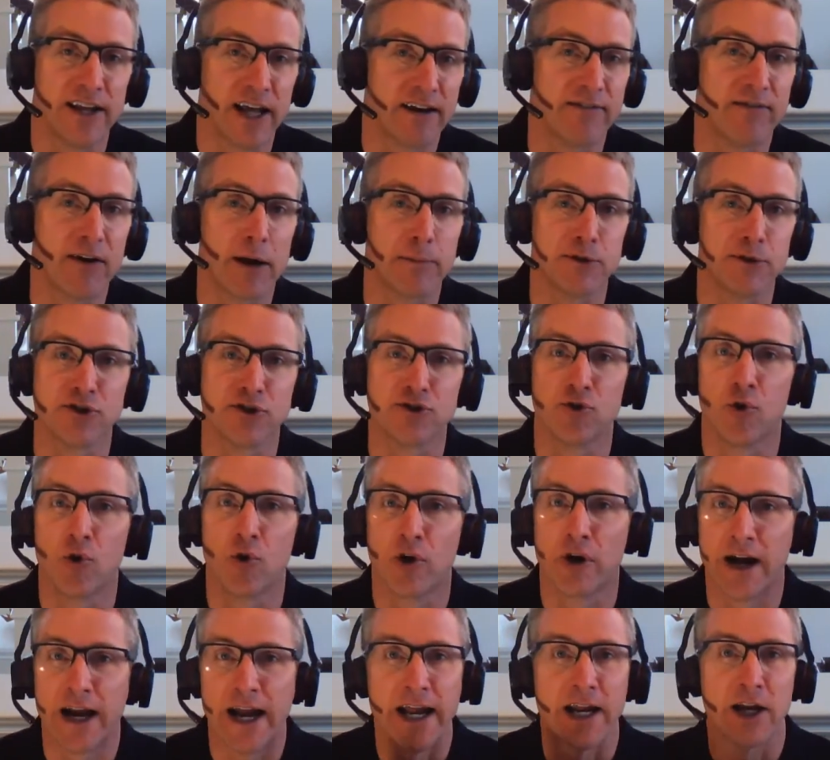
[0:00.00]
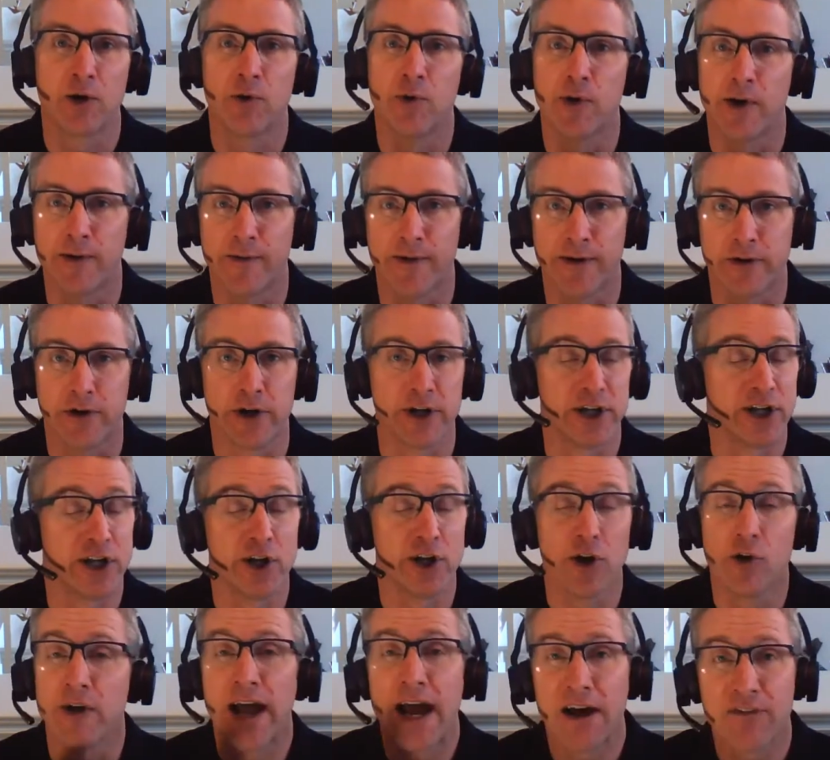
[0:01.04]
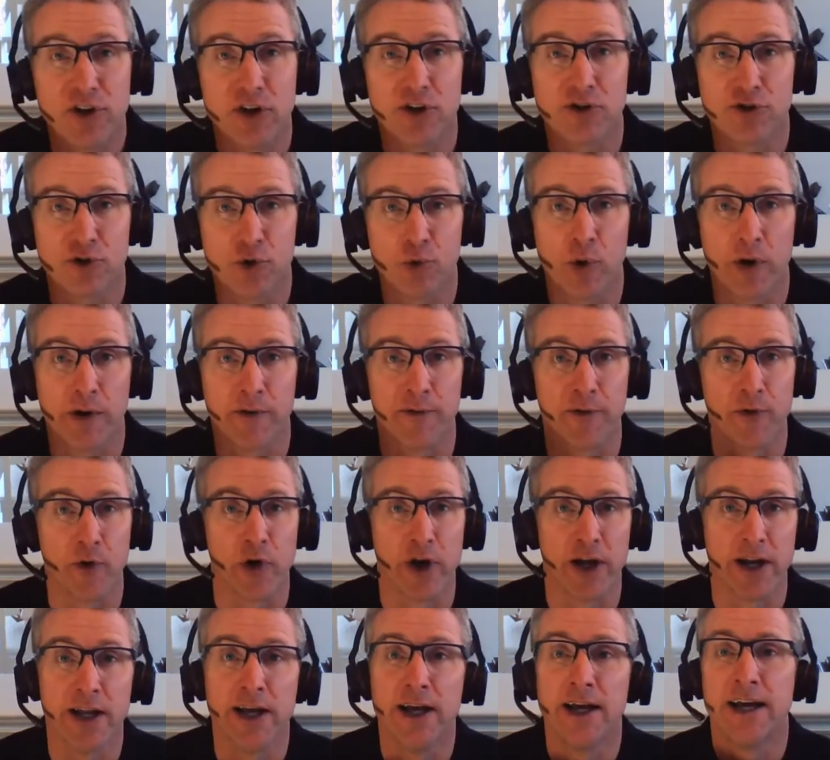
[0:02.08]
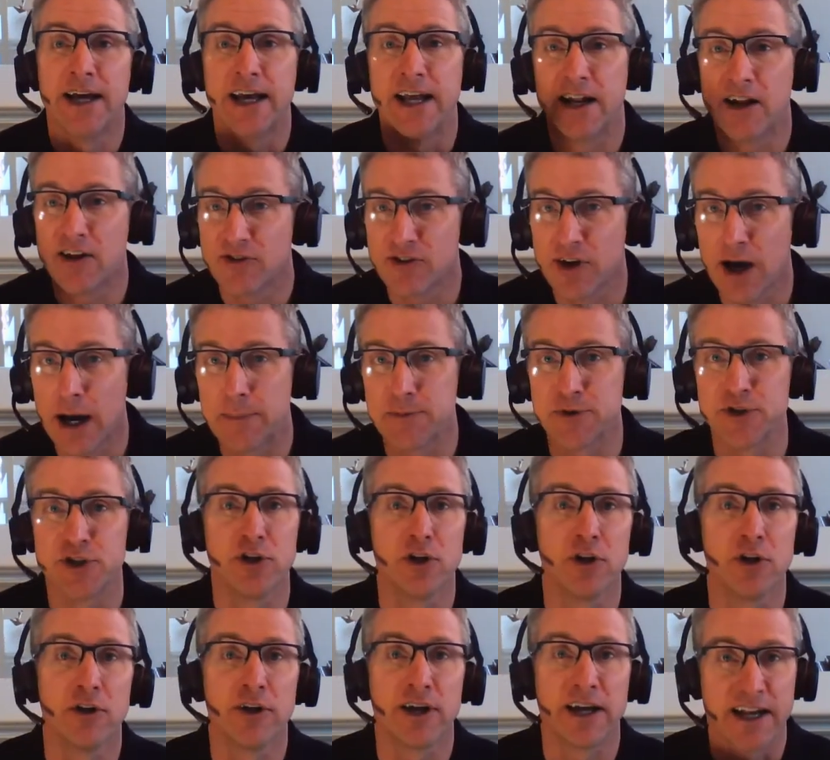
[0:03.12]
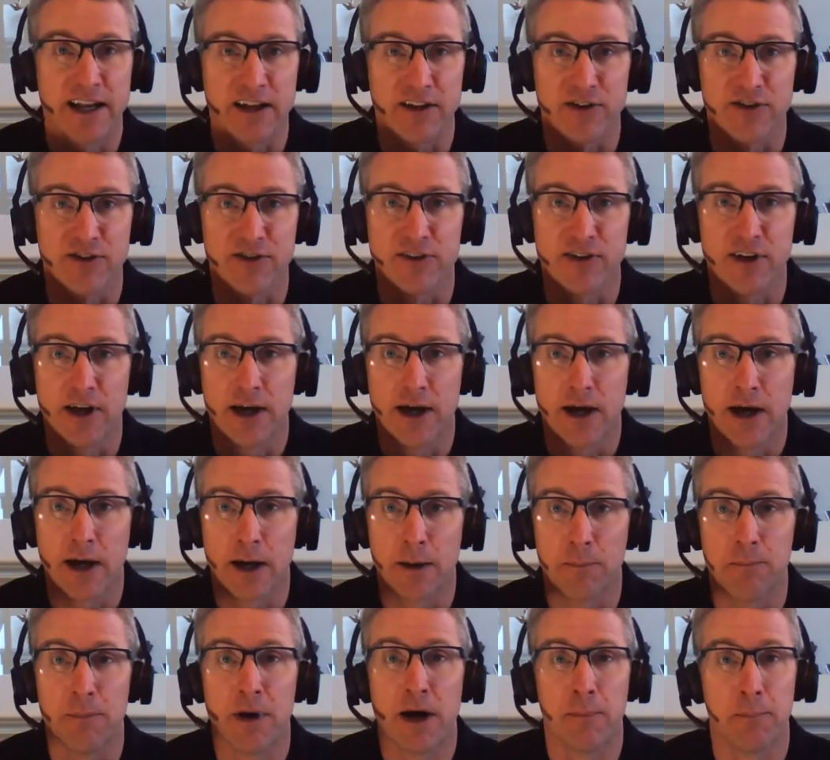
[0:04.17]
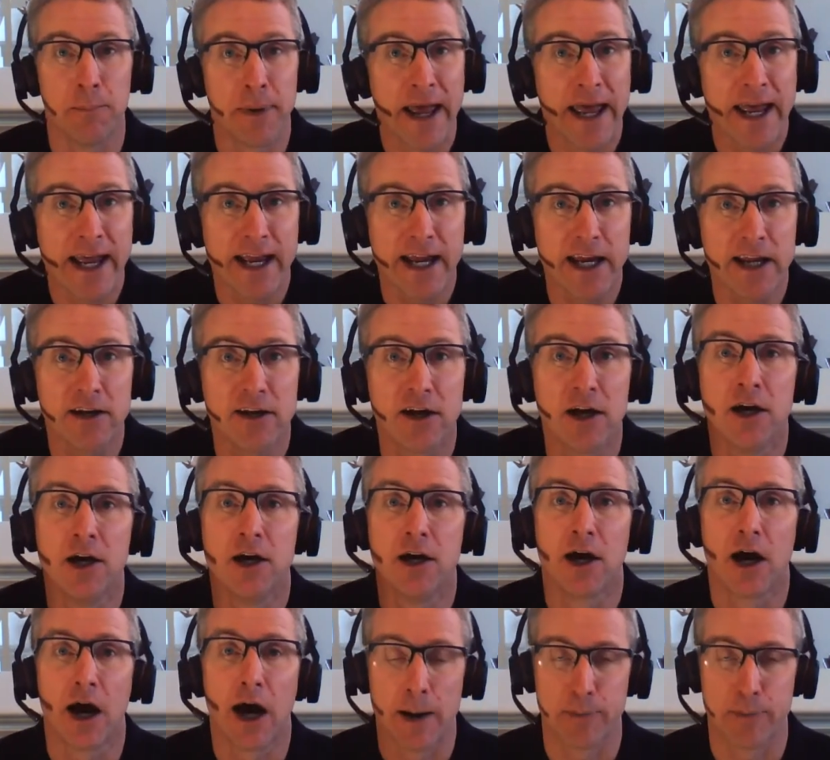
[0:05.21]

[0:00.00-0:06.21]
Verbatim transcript: Native Object Store and Query Grid. You don't have to use Query Grid. It is optional. It is a paid